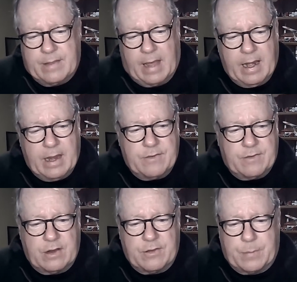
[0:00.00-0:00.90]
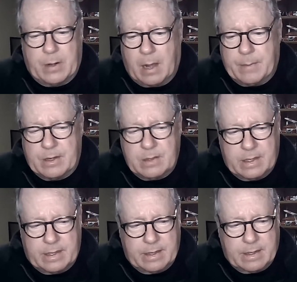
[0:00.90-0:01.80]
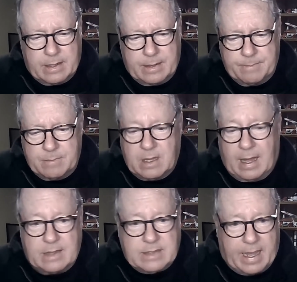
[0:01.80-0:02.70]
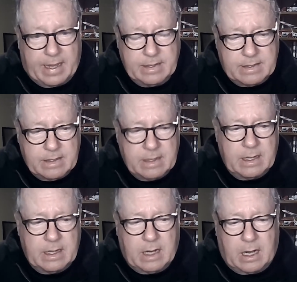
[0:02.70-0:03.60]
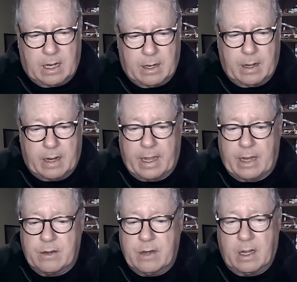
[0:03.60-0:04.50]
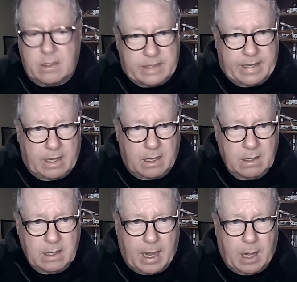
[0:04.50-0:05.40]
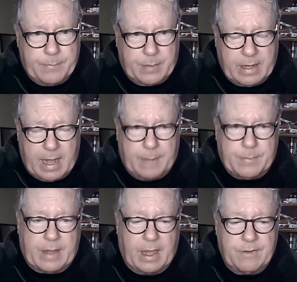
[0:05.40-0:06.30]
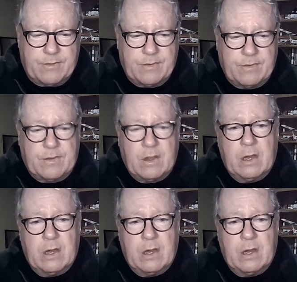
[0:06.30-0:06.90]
That engine is predominantly um, class eight, uh, again, L T L applications,